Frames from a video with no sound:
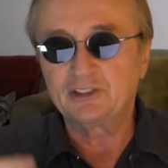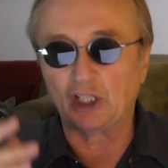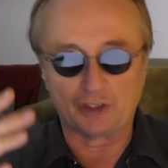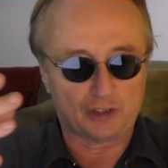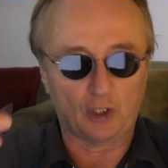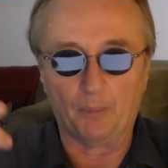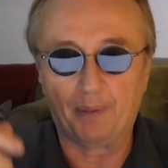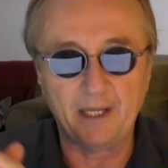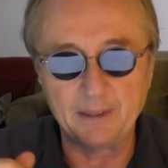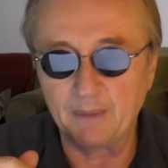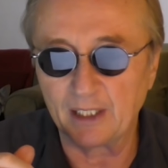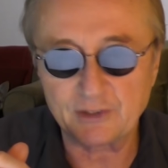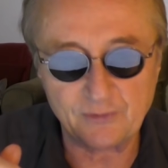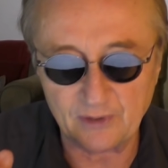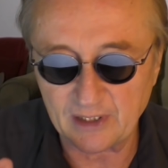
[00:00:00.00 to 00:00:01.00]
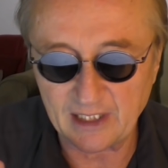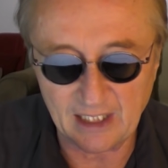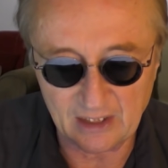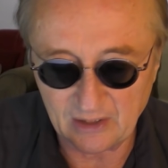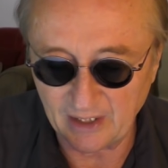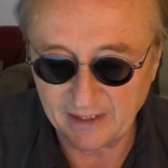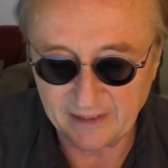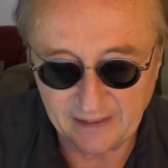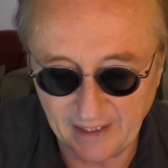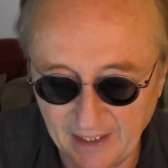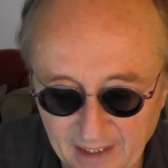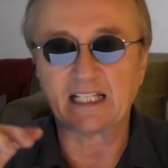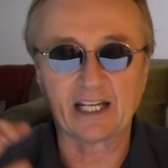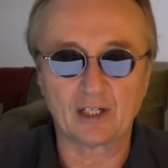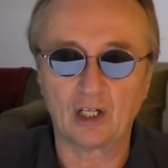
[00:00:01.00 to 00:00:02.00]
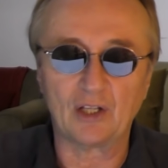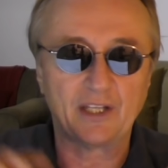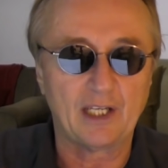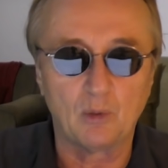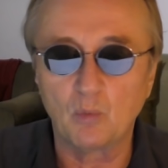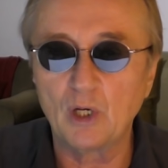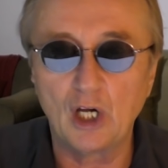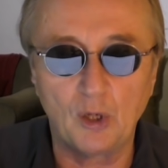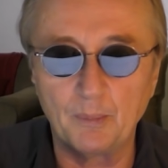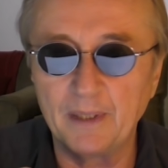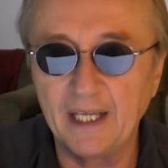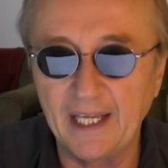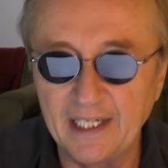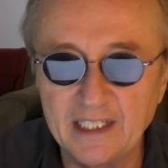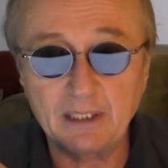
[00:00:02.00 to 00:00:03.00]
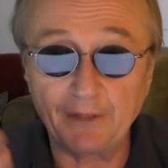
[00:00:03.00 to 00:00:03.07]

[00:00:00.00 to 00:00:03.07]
Dutch don't pay much for a car like that. Not all that well made.